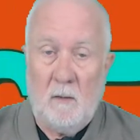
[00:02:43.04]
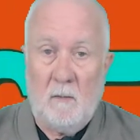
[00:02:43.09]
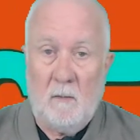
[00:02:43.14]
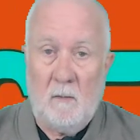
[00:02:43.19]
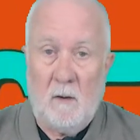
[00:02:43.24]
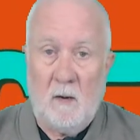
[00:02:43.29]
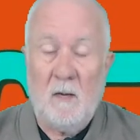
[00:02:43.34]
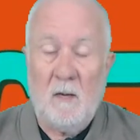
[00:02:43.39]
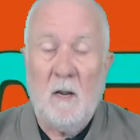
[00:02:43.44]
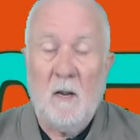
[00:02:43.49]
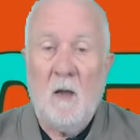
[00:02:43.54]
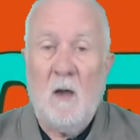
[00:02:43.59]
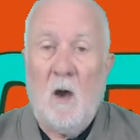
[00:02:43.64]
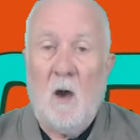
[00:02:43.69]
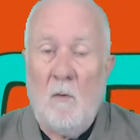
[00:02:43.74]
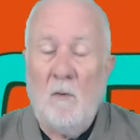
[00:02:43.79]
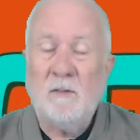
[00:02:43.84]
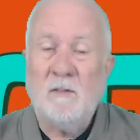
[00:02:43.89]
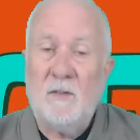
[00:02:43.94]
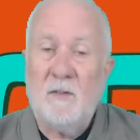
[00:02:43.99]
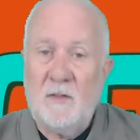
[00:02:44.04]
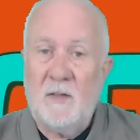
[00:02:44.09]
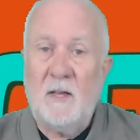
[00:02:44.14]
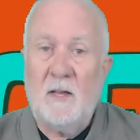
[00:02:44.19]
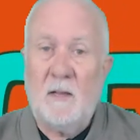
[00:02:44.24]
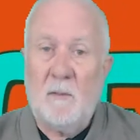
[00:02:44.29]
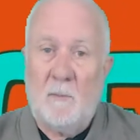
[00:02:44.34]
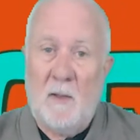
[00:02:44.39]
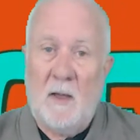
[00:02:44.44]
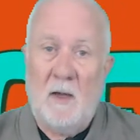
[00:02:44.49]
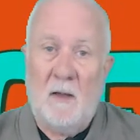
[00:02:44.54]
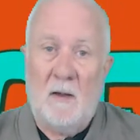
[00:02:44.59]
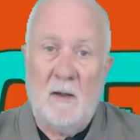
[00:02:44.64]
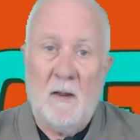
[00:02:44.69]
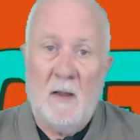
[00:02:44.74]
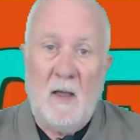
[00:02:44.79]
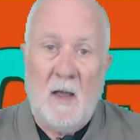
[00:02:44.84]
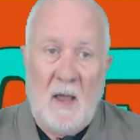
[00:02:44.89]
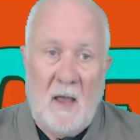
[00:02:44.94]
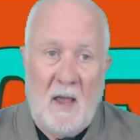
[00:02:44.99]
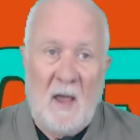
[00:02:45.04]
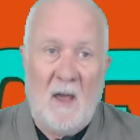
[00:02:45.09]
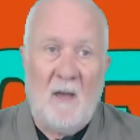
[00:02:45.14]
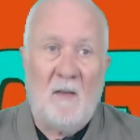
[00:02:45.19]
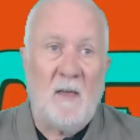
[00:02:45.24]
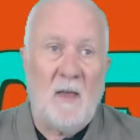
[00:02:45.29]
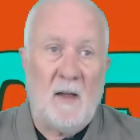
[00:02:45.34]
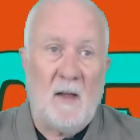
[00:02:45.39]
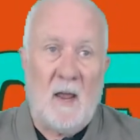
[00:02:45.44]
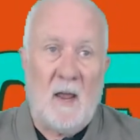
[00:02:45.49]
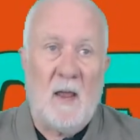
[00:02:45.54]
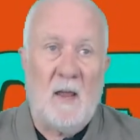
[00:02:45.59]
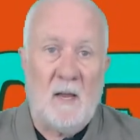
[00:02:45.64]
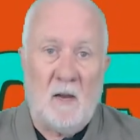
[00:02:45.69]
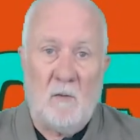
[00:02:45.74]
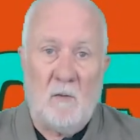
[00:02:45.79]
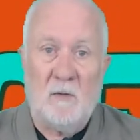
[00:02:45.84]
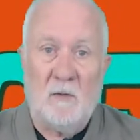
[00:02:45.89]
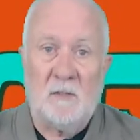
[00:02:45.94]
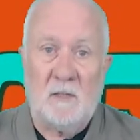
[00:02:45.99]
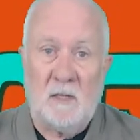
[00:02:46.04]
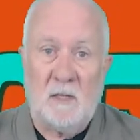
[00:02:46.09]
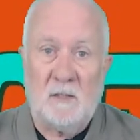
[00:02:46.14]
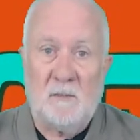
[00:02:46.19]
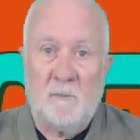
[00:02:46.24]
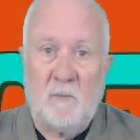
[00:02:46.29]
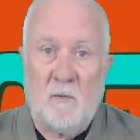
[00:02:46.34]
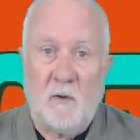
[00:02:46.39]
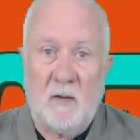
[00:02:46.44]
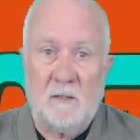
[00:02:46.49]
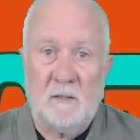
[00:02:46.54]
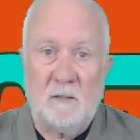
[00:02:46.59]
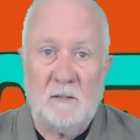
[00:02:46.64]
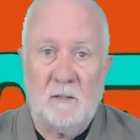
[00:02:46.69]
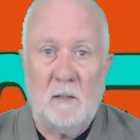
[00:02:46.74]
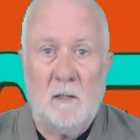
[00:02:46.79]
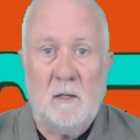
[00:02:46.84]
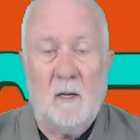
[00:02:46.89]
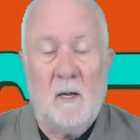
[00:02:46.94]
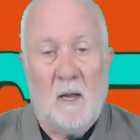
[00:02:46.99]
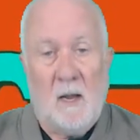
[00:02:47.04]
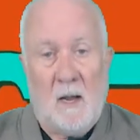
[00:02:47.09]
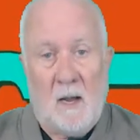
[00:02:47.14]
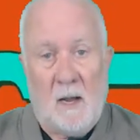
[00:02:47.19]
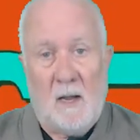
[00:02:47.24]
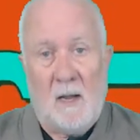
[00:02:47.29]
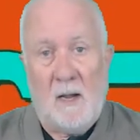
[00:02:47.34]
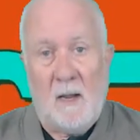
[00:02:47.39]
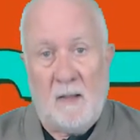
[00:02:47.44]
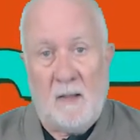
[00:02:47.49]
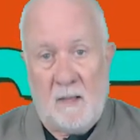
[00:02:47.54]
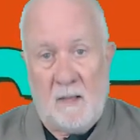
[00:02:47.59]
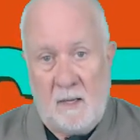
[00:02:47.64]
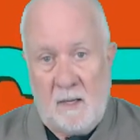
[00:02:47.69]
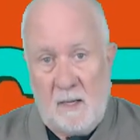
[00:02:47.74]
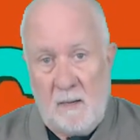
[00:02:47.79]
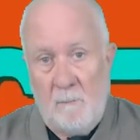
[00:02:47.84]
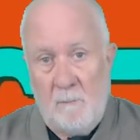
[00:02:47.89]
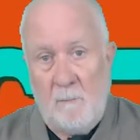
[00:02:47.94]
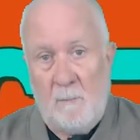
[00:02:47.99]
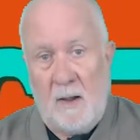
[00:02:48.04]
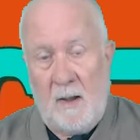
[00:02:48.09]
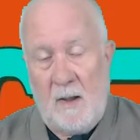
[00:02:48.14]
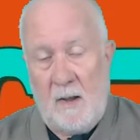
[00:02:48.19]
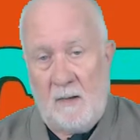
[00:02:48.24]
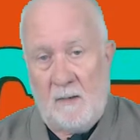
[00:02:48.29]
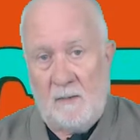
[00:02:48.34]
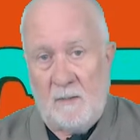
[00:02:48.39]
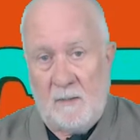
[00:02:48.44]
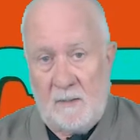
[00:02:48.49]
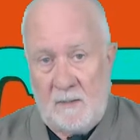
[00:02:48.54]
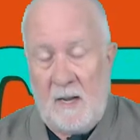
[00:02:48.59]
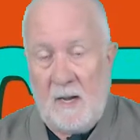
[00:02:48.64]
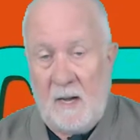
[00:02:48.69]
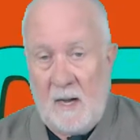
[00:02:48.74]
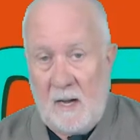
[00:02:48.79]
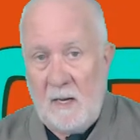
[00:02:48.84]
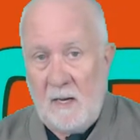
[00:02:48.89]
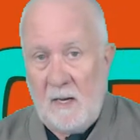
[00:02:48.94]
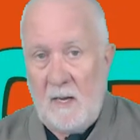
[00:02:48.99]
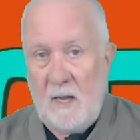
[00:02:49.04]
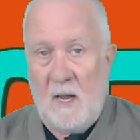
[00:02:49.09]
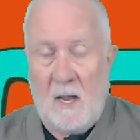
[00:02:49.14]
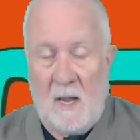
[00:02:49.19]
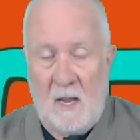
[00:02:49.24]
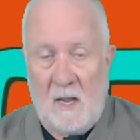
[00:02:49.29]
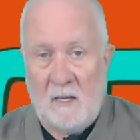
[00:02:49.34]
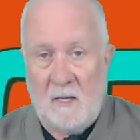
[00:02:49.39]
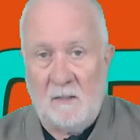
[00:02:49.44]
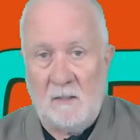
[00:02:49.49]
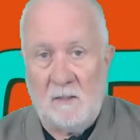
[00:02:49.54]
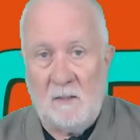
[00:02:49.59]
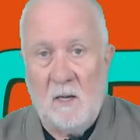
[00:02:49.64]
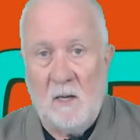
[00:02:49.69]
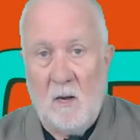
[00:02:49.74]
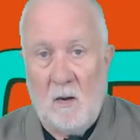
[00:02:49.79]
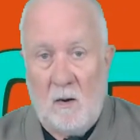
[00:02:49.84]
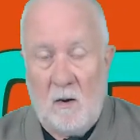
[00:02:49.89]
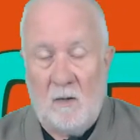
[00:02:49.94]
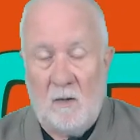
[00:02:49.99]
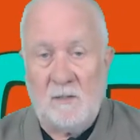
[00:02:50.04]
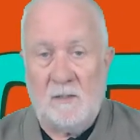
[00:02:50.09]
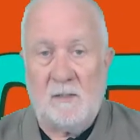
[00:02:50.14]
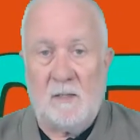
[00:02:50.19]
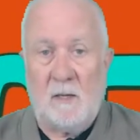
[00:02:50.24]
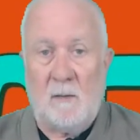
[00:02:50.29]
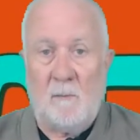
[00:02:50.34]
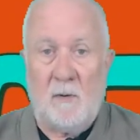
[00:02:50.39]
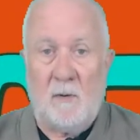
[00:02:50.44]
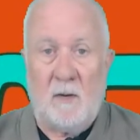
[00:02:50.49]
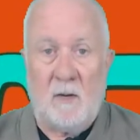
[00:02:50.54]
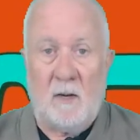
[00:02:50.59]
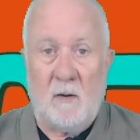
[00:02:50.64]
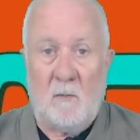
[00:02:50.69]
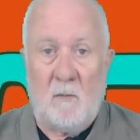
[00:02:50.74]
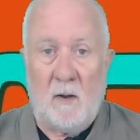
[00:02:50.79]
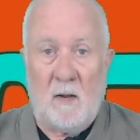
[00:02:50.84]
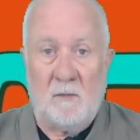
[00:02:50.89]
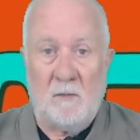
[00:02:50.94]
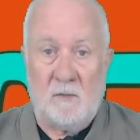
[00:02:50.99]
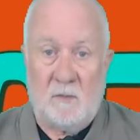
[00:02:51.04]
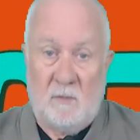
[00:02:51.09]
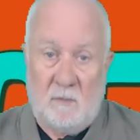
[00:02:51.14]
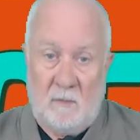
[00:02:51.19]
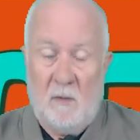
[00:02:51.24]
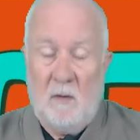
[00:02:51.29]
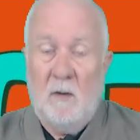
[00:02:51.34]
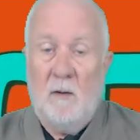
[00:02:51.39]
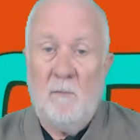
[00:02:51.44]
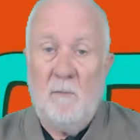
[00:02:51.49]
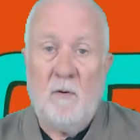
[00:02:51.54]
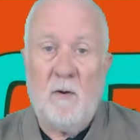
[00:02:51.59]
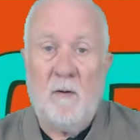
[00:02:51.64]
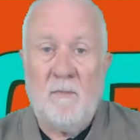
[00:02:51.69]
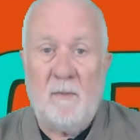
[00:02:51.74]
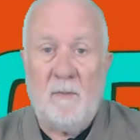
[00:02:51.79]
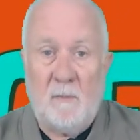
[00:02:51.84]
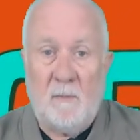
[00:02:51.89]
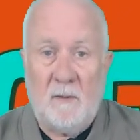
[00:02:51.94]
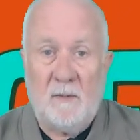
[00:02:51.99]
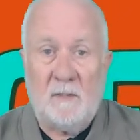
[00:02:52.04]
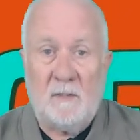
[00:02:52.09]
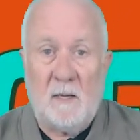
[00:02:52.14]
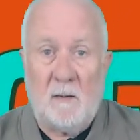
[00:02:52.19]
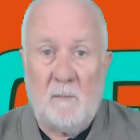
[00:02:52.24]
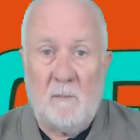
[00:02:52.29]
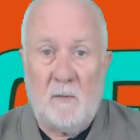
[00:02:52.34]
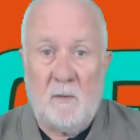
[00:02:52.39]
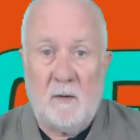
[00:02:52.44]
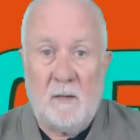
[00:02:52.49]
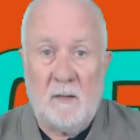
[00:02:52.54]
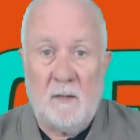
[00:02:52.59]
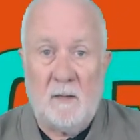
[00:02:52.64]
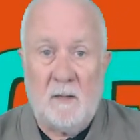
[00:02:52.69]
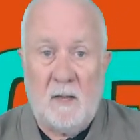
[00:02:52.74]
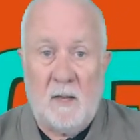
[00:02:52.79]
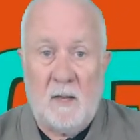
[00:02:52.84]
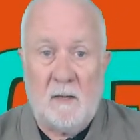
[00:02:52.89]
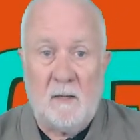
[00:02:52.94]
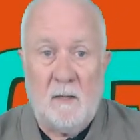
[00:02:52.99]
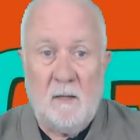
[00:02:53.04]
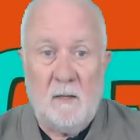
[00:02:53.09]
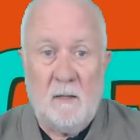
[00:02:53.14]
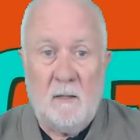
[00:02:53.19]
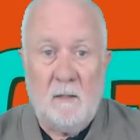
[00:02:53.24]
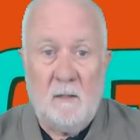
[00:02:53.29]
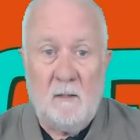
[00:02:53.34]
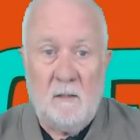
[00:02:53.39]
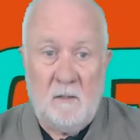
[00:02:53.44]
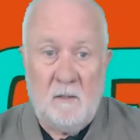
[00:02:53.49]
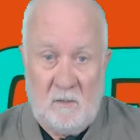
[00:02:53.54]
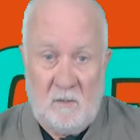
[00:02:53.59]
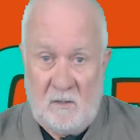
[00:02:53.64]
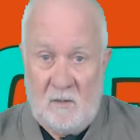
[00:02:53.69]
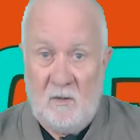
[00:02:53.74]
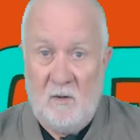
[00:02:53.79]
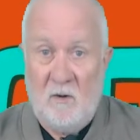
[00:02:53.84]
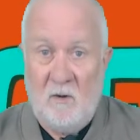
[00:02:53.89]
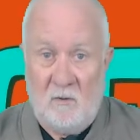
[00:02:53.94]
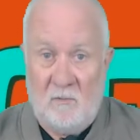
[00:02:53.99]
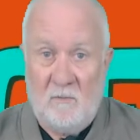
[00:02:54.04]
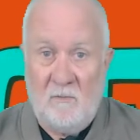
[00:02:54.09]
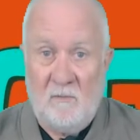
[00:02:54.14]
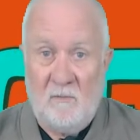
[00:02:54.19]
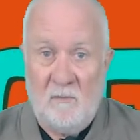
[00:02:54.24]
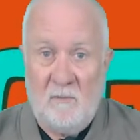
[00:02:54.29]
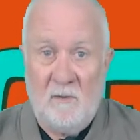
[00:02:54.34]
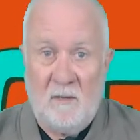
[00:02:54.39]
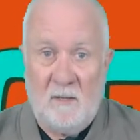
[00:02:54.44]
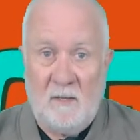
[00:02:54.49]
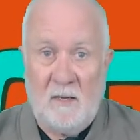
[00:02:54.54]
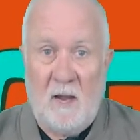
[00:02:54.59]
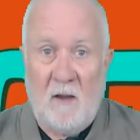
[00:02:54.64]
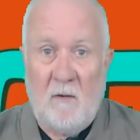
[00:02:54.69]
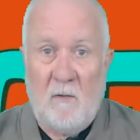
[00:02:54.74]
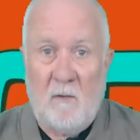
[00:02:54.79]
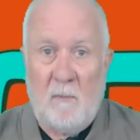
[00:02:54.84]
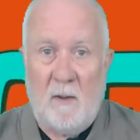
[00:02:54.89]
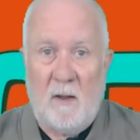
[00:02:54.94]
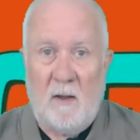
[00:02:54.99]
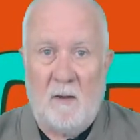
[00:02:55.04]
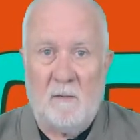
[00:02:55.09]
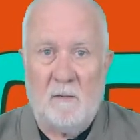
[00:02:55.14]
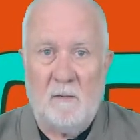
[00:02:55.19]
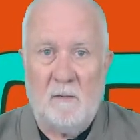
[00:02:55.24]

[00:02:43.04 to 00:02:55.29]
Right? I want you to think about how that anger is expressed and the impact that that anger has on somebody around you, preferably somebody that you care about.